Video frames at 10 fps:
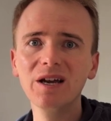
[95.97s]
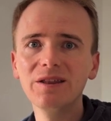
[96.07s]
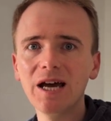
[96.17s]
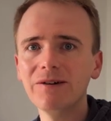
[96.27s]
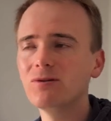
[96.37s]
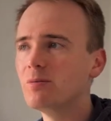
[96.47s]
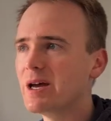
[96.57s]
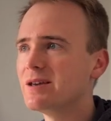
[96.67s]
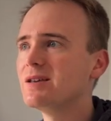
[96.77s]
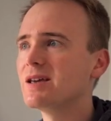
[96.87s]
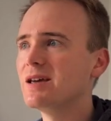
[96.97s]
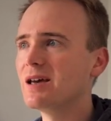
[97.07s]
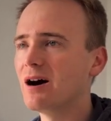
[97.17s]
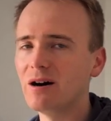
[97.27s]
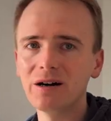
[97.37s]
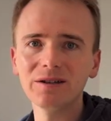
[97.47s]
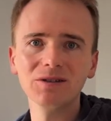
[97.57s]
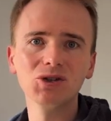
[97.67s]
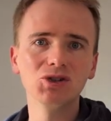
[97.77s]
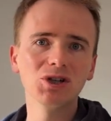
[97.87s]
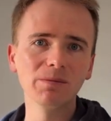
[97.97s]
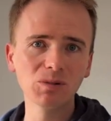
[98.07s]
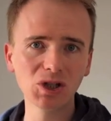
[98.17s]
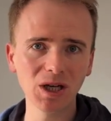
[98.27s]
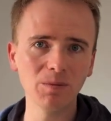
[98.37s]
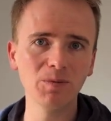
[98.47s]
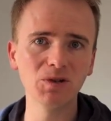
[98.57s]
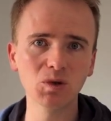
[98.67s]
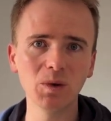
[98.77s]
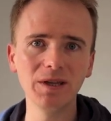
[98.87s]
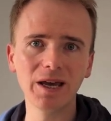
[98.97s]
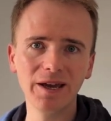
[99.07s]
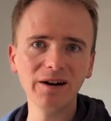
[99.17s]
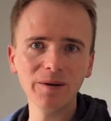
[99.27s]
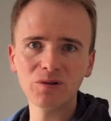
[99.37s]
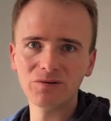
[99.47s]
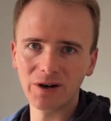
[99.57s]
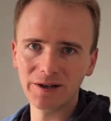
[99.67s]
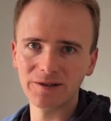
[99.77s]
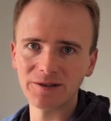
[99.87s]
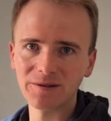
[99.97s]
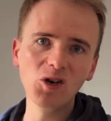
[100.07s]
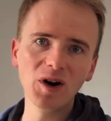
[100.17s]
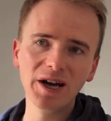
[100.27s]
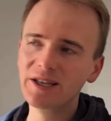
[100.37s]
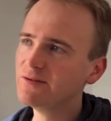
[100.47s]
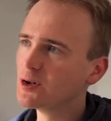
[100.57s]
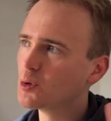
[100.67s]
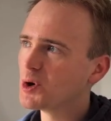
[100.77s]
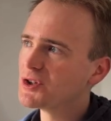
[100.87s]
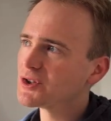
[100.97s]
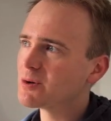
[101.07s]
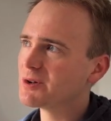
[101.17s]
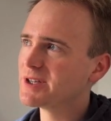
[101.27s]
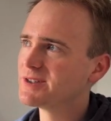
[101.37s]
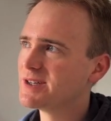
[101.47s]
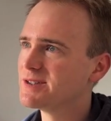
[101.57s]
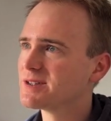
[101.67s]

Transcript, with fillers: therefore making it harder to jump ship between AI providers. And if you're wondering what this is